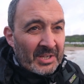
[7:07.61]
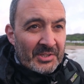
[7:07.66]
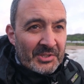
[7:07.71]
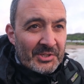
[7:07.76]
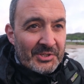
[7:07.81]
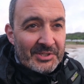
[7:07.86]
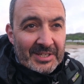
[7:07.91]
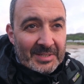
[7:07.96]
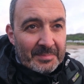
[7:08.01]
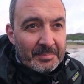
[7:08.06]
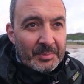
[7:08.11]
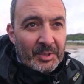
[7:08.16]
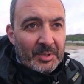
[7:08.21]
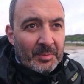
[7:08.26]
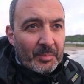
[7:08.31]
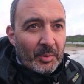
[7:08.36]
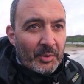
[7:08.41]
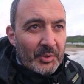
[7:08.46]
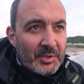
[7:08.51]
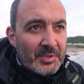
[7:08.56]
just didn't put
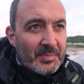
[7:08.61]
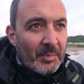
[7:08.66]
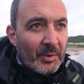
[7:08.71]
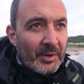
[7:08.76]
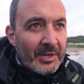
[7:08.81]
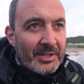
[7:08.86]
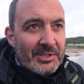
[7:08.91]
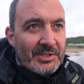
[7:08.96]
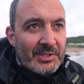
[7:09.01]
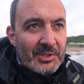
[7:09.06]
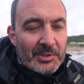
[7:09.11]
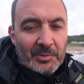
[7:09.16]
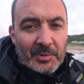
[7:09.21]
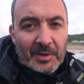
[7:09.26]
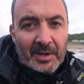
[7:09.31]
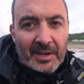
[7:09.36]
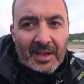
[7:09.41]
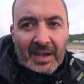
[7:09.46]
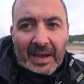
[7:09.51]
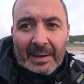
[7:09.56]
them on this morning, so
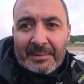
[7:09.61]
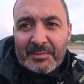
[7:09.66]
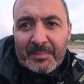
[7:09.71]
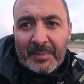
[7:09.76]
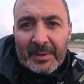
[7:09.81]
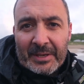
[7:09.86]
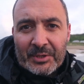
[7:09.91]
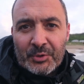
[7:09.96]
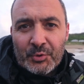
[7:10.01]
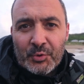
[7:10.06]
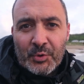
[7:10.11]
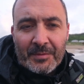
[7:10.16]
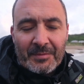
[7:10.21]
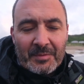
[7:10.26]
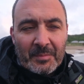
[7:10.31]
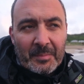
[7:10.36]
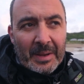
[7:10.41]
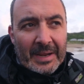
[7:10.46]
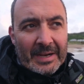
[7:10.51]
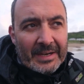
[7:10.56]
I was being
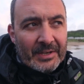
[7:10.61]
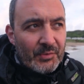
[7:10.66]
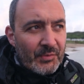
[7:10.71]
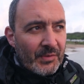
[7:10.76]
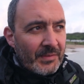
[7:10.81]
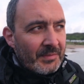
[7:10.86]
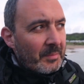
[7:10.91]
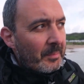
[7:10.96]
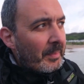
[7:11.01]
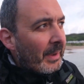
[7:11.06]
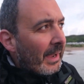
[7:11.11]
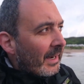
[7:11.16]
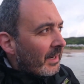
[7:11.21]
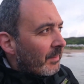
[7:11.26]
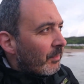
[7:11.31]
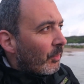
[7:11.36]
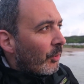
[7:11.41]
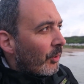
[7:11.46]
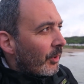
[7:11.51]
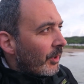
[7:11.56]
driven back
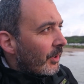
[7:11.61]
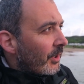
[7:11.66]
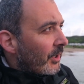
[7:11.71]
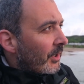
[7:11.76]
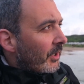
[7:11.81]
more